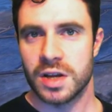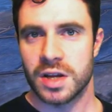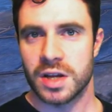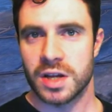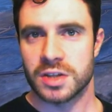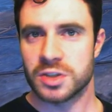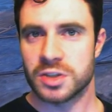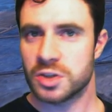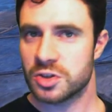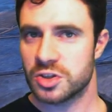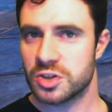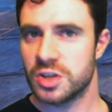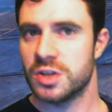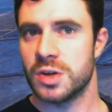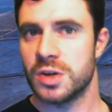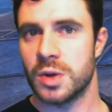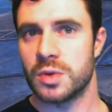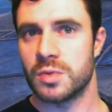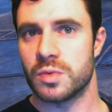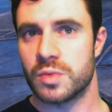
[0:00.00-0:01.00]
And just so you
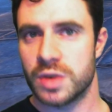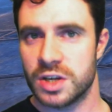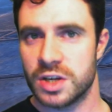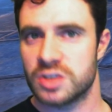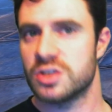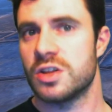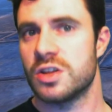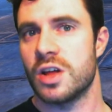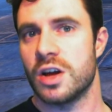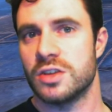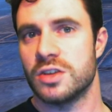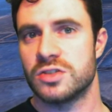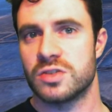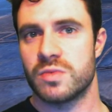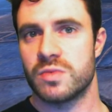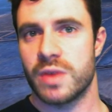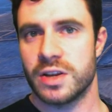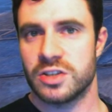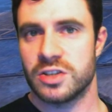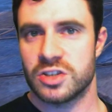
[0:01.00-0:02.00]
know, the reason that Hunter
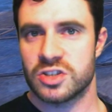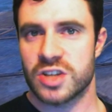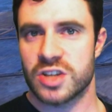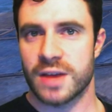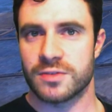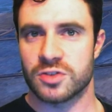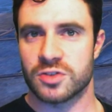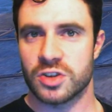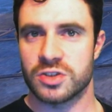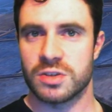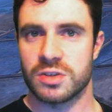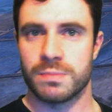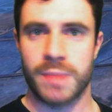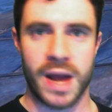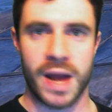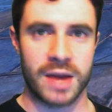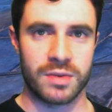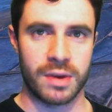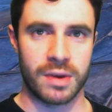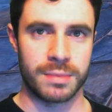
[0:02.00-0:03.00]
Rangers have such a
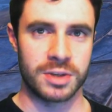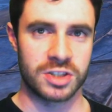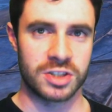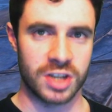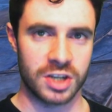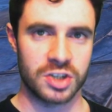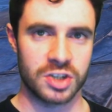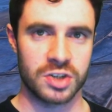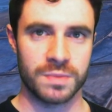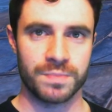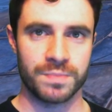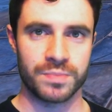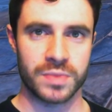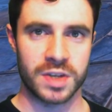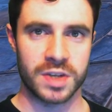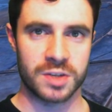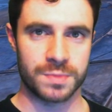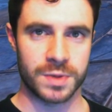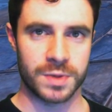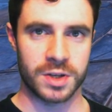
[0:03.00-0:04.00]
bad reputation
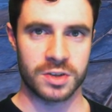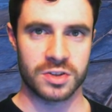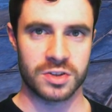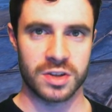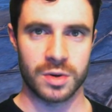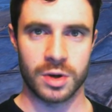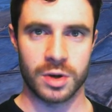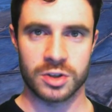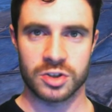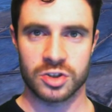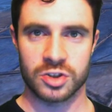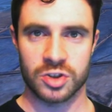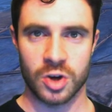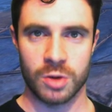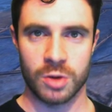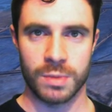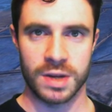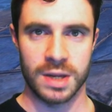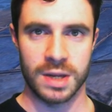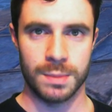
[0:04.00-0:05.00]
is because there are so
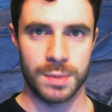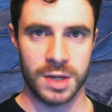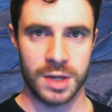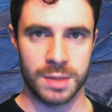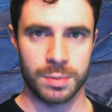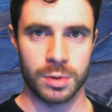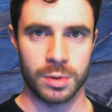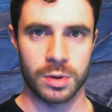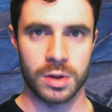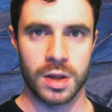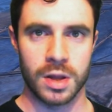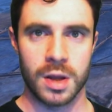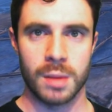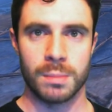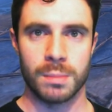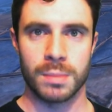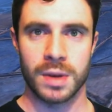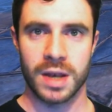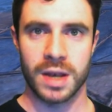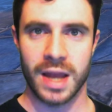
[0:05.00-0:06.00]
many people
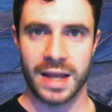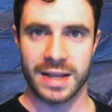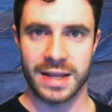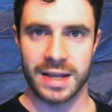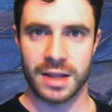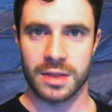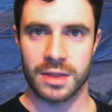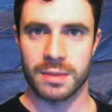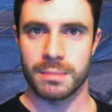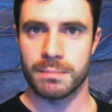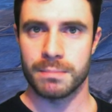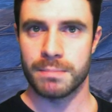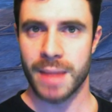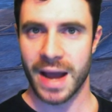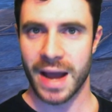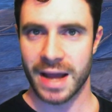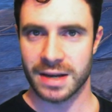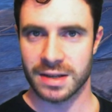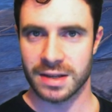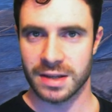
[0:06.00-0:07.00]
playing them
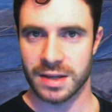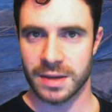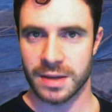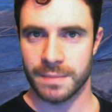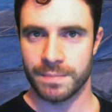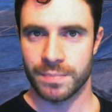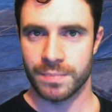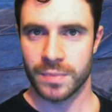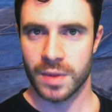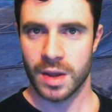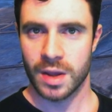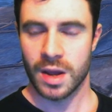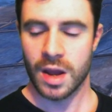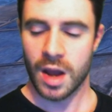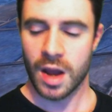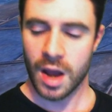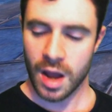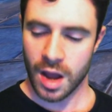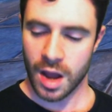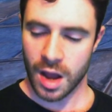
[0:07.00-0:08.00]
badly.
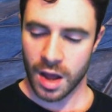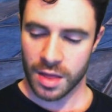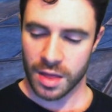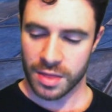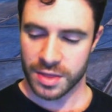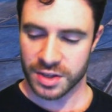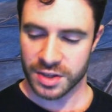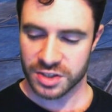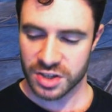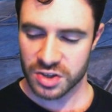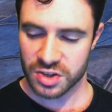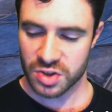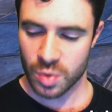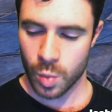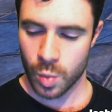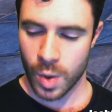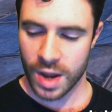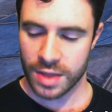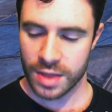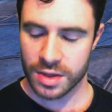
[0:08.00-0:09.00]
This is the
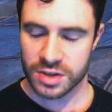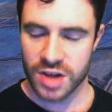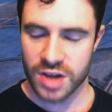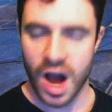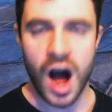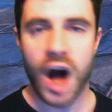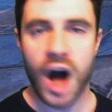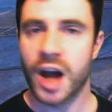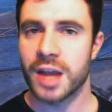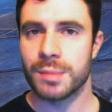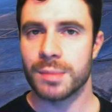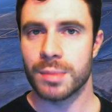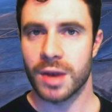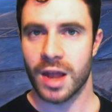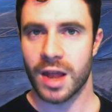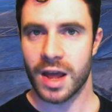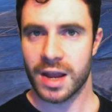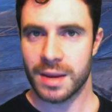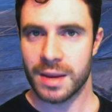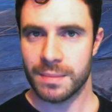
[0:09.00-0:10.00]
way that I
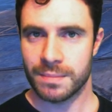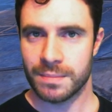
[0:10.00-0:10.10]
play.